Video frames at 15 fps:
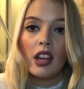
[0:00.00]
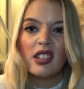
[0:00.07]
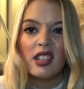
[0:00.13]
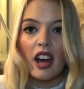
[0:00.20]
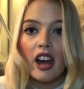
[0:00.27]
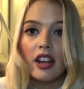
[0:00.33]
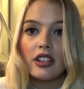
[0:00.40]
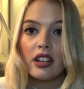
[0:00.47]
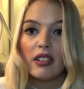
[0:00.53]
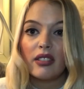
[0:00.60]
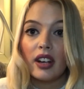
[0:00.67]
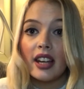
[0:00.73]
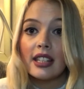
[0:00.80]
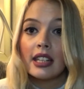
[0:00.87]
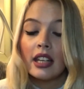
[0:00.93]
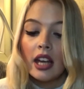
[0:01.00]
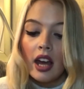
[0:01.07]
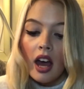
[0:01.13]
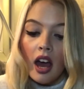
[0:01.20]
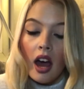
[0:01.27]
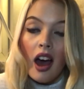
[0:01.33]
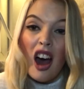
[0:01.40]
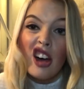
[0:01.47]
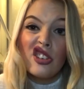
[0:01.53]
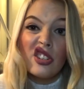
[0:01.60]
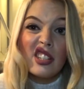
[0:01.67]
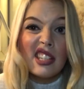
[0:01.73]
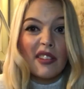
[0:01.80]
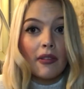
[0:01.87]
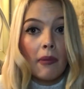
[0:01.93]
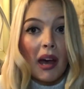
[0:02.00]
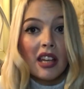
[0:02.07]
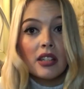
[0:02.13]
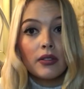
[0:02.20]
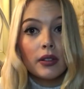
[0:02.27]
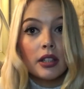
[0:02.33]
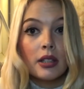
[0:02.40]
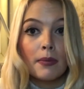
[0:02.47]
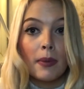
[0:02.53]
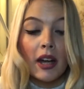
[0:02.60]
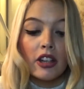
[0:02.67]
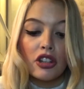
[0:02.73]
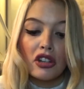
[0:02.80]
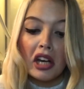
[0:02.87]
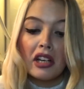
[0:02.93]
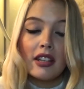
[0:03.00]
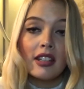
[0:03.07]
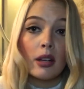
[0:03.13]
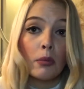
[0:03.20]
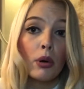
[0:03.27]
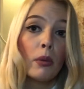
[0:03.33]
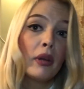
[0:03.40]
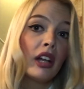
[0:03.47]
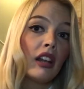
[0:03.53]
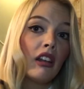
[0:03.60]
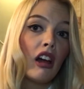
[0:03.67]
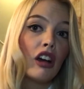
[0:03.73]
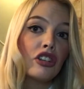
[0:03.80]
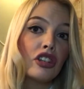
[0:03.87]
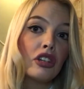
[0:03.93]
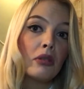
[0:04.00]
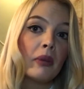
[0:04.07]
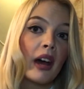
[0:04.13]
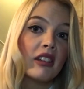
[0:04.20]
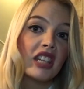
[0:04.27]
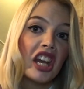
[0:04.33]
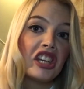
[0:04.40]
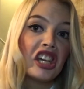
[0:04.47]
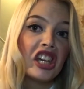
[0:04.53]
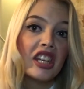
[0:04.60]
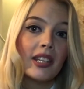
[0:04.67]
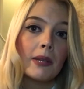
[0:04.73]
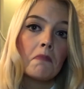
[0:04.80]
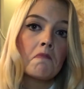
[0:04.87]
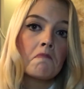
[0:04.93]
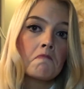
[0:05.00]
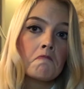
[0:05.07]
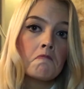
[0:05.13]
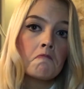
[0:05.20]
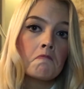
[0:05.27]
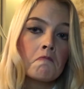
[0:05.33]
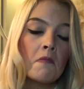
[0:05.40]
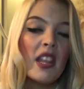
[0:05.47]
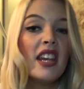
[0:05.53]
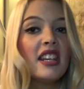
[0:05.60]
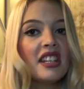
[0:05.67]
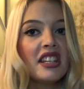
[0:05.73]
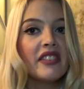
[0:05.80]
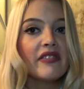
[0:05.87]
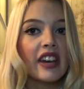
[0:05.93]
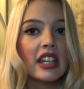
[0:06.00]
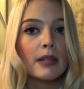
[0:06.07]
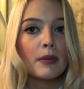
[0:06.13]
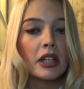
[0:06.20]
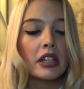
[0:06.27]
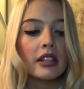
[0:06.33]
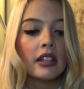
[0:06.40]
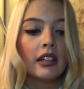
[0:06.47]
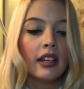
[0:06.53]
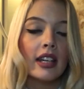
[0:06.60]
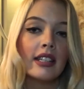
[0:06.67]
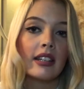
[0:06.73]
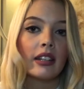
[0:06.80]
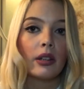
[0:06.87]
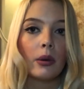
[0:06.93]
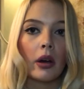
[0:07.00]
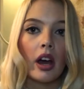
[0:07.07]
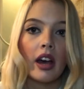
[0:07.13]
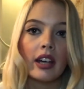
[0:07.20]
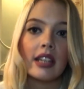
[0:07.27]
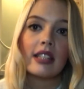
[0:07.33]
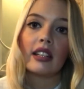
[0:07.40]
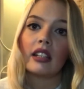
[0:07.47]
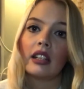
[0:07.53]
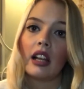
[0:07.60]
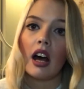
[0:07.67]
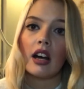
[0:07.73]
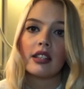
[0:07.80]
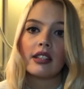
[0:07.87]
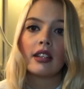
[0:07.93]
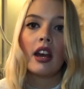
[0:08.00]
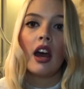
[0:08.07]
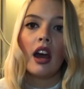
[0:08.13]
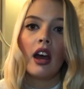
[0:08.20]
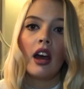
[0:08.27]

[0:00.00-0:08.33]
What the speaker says: search. Otherwise, £107 for a pair of straighteners that are probably going to last you about 10 years. It's an investment. It's going to work. It's going to last.